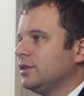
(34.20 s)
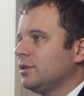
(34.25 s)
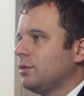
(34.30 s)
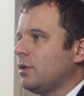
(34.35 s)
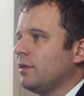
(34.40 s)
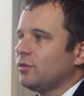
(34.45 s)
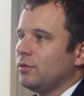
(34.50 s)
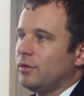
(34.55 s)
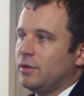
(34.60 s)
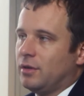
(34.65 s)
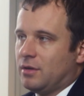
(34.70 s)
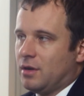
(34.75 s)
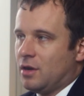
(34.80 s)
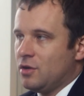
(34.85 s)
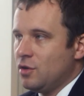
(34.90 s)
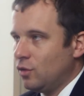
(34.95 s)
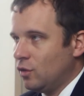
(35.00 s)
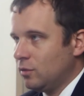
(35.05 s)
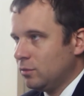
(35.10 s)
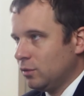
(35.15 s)
So after a
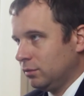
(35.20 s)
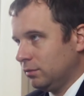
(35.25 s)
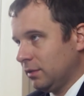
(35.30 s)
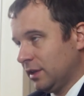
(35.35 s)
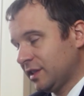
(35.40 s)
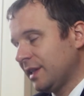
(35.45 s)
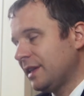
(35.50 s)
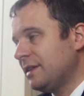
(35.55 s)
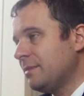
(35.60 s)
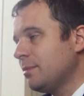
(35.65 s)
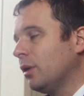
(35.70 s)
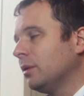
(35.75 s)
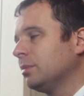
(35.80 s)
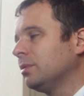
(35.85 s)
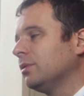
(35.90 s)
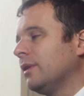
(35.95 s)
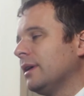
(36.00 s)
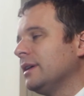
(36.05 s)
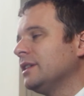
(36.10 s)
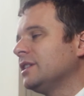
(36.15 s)
normal sleep
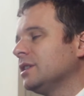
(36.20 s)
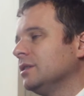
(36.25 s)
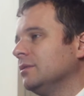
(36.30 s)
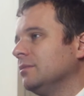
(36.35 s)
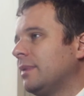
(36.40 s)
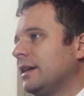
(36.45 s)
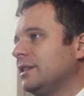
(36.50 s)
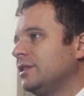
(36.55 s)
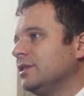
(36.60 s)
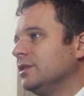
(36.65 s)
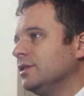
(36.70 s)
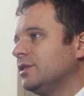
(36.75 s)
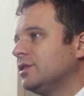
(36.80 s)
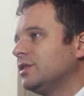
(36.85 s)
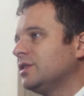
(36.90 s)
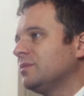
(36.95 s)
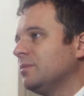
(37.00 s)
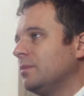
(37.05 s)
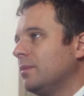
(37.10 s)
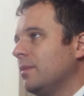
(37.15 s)
operation,
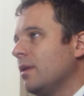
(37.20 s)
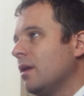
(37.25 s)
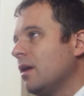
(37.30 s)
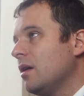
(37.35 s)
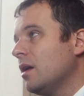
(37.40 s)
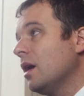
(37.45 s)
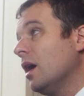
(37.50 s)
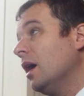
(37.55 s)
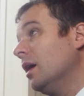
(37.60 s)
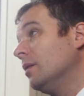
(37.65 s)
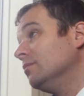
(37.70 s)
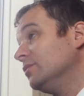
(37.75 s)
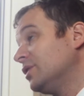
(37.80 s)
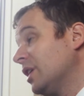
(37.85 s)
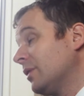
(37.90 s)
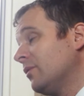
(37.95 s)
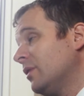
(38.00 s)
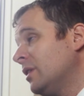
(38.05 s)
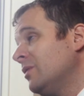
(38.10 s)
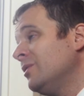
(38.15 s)
patients,
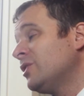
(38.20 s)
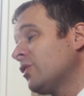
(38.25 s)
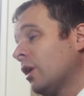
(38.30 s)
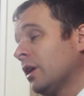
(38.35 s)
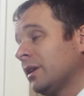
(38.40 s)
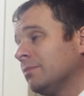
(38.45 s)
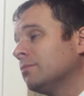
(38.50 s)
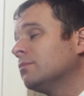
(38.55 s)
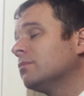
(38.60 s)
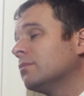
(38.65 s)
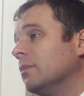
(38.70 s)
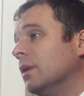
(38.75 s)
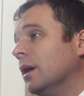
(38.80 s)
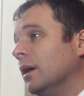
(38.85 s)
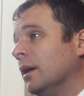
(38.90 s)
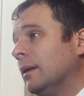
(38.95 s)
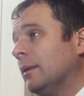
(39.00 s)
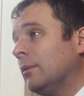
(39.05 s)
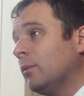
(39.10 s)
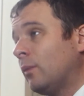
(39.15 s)
generally we try
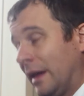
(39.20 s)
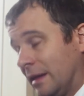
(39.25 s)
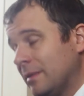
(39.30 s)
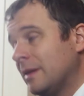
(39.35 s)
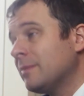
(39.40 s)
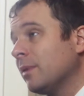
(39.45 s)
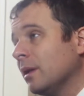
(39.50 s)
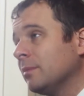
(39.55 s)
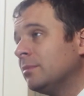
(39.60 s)
and wake people